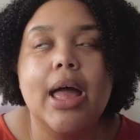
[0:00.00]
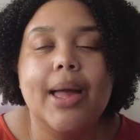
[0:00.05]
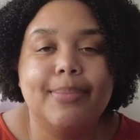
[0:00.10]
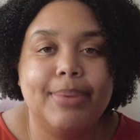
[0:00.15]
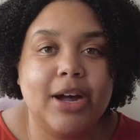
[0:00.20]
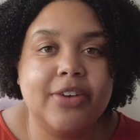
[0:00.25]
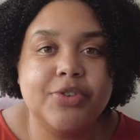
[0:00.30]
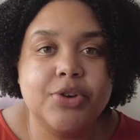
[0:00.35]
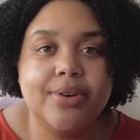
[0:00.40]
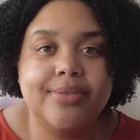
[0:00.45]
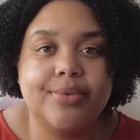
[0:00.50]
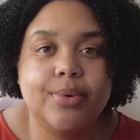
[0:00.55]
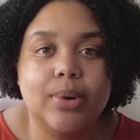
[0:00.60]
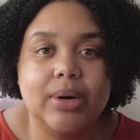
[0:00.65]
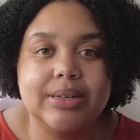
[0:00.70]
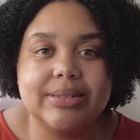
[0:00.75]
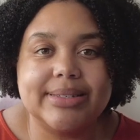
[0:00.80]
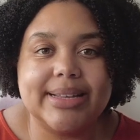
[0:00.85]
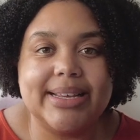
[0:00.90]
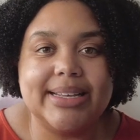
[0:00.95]
Bellevue, of
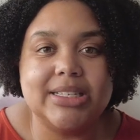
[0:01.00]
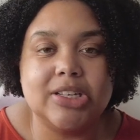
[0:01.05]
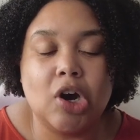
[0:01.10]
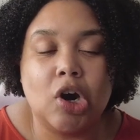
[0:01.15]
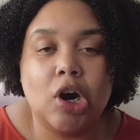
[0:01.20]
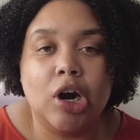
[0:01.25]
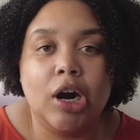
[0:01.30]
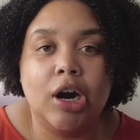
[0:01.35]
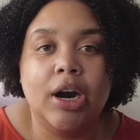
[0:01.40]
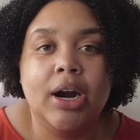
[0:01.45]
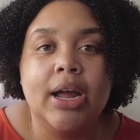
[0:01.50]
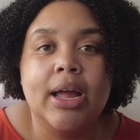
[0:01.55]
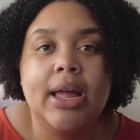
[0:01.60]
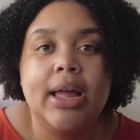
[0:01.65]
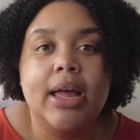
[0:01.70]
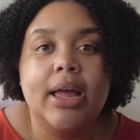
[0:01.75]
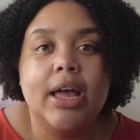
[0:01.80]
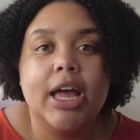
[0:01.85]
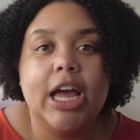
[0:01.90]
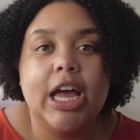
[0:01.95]
course, is our
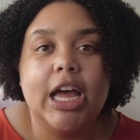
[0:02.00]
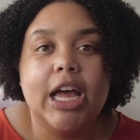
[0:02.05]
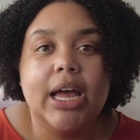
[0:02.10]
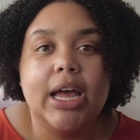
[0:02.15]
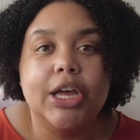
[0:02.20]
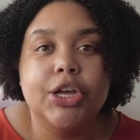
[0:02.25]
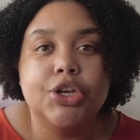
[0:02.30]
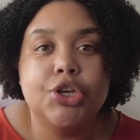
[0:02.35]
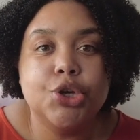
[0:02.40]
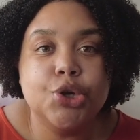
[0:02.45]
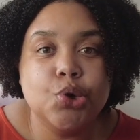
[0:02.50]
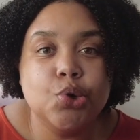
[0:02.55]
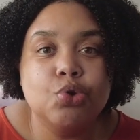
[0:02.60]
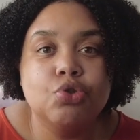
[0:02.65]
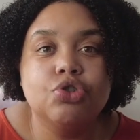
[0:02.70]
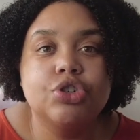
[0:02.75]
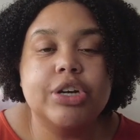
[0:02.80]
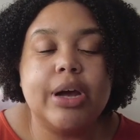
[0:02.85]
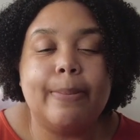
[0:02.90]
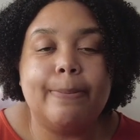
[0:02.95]

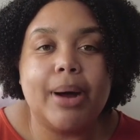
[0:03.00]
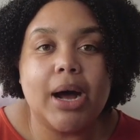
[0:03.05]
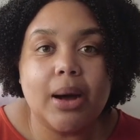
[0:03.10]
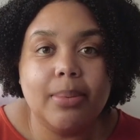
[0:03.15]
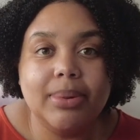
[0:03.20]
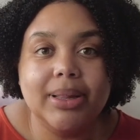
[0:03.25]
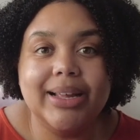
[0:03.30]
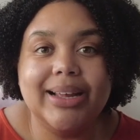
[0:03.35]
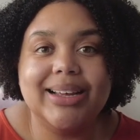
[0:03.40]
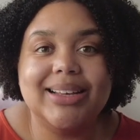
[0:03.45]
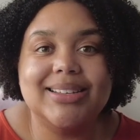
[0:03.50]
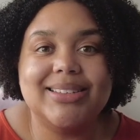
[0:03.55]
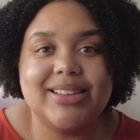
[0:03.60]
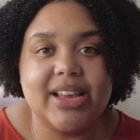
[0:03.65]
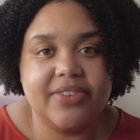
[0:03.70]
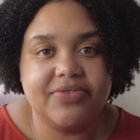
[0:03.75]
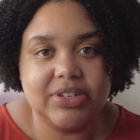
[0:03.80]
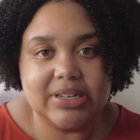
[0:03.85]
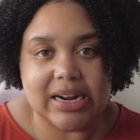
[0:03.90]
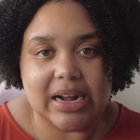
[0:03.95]
huge public
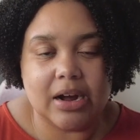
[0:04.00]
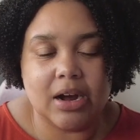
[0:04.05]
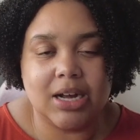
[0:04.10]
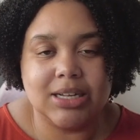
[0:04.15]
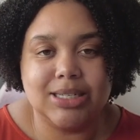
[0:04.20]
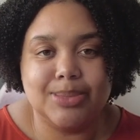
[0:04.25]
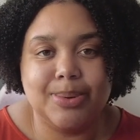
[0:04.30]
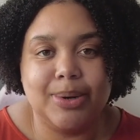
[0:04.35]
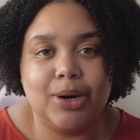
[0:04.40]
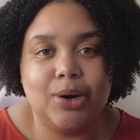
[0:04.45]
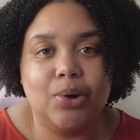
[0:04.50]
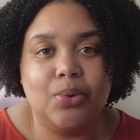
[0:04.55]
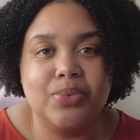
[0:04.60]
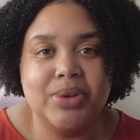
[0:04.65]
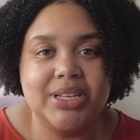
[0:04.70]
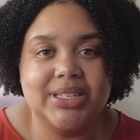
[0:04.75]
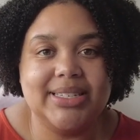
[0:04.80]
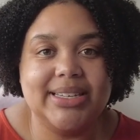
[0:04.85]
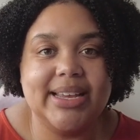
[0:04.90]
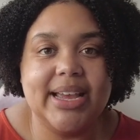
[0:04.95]
safety net hospital.
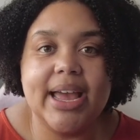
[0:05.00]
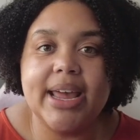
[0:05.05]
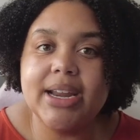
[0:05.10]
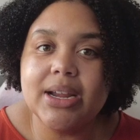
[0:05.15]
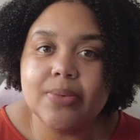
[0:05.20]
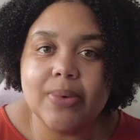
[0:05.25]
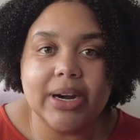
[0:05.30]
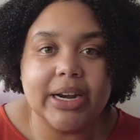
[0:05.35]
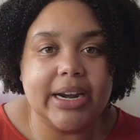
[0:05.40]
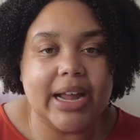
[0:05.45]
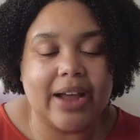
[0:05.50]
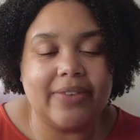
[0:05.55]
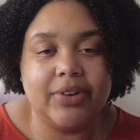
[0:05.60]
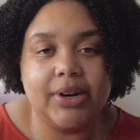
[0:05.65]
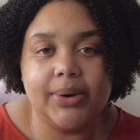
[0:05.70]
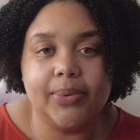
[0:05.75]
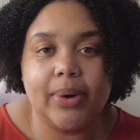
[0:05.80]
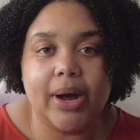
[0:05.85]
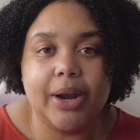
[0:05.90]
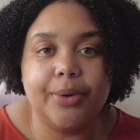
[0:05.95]
We see anyone and
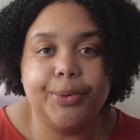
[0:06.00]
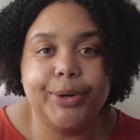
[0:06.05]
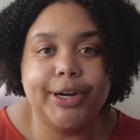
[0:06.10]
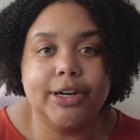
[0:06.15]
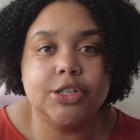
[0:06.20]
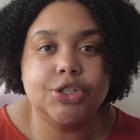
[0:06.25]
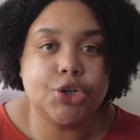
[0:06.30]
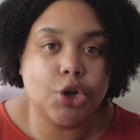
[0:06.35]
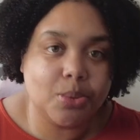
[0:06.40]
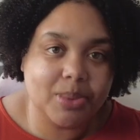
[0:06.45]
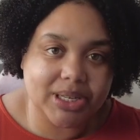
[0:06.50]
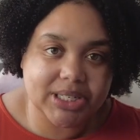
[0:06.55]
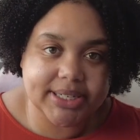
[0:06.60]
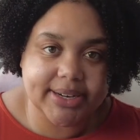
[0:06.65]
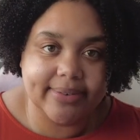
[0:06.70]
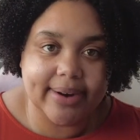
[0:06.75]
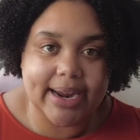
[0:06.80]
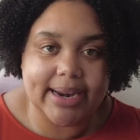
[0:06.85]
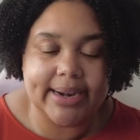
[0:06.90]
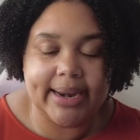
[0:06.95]
everyone. We are so busy
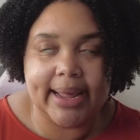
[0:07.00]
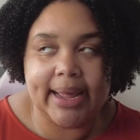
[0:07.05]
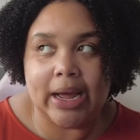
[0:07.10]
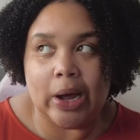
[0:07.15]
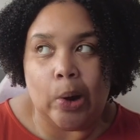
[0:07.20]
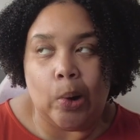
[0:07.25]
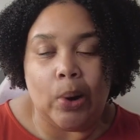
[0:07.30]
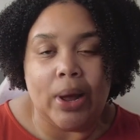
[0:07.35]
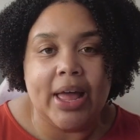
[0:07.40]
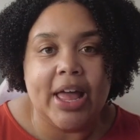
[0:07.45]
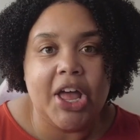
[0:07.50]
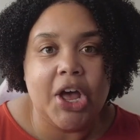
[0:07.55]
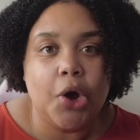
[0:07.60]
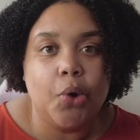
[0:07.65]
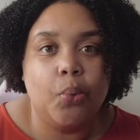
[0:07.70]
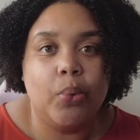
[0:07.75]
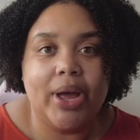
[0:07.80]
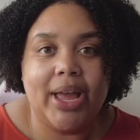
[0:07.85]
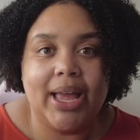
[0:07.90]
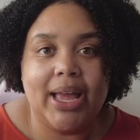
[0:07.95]
right now
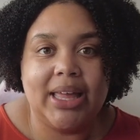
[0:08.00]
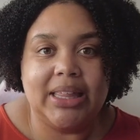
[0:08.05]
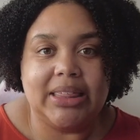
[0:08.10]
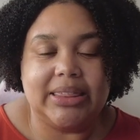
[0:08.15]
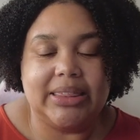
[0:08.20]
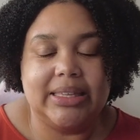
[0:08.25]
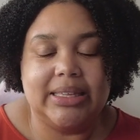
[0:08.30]
with